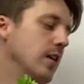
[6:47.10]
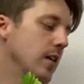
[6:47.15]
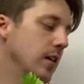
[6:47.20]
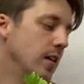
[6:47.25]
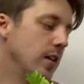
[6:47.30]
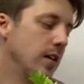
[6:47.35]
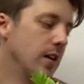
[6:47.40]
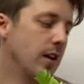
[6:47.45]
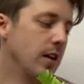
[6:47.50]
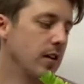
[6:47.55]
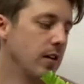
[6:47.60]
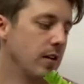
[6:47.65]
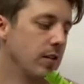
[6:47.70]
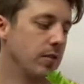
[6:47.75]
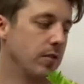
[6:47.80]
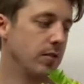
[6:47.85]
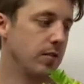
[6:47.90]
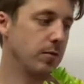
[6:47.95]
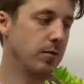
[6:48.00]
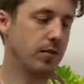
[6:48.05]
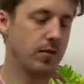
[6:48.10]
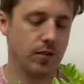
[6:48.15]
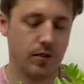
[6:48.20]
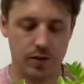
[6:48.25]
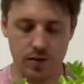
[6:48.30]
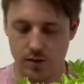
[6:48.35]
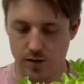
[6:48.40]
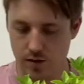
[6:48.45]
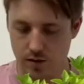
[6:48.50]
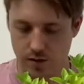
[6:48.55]
the end of some
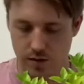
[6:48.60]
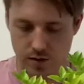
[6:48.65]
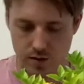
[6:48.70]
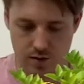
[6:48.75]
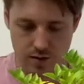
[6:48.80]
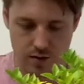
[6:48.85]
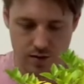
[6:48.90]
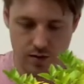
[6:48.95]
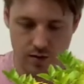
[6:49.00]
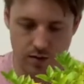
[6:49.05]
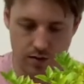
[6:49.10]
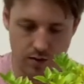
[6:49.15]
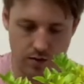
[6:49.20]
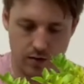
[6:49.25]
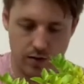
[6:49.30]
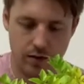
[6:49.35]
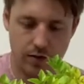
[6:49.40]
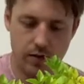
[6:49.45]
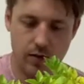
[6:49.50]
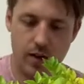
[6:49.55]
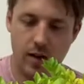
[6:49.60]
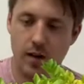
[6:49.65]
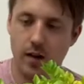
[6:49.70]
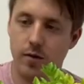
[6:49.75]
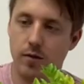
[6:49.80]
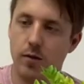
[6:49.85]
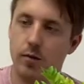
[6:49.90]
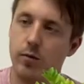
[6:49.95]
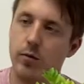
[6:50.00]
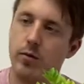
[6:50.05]
scissors or even the end of a
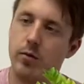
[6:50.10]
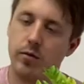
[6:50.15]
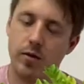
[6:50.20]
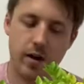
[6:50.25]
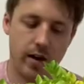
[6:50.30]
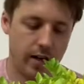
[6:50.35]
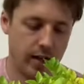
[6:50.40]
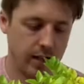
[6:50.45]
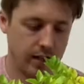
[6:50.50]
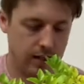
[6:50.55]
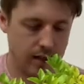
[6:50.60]
root rake.